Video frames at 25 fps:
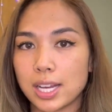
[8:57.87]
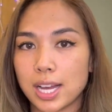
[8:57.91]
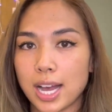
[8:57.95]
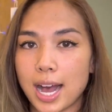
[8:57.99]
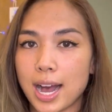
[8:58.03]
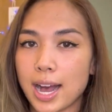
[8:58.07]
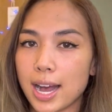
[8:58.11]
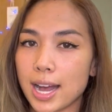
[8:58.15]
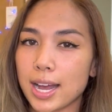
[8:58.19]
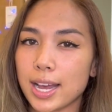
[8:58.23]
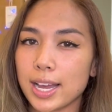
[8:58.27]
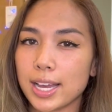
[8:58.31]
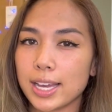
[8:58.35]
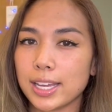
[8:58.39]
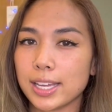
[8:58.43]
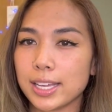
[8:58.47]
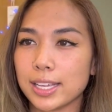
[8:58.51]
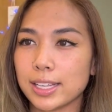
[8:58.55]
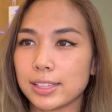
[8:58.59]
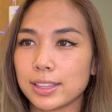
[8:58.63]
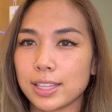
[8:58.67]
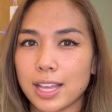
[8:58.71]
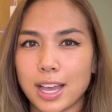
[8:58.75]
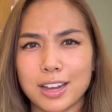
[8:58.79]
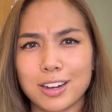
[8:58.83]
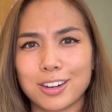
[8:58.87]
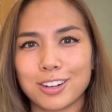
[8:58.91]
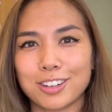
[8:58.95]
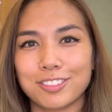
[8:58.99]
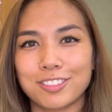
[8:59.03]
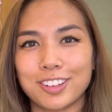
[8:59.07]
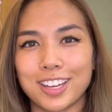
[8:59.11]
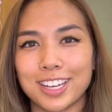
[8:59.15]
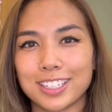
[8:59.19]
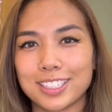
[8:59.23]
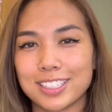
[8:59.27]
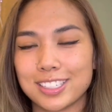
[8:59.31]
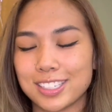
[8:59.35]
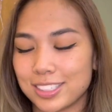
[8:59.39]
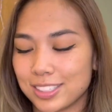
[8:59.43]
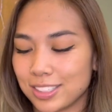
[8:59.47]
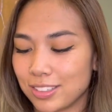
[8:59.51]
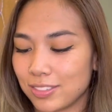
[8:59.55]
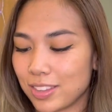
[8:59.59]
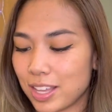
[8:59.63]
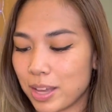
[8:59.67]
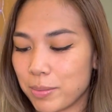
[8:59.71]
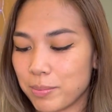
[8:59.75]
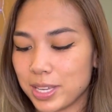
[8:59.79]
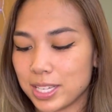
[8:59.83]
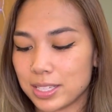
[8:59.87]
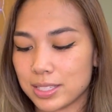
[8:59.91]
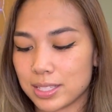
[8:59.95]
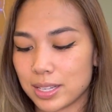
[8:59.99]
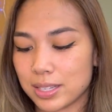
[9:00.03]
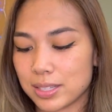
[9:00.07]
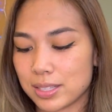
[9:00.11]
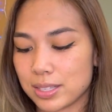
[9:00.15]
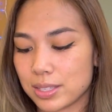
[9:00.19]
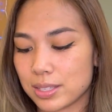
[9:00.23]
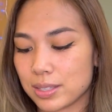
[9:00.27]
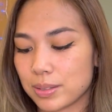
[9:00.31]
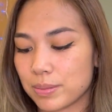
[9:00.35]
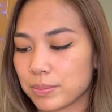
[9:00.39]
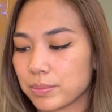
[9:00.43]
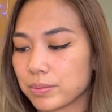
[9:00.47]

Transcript: eyeliner effect, if that makes sense.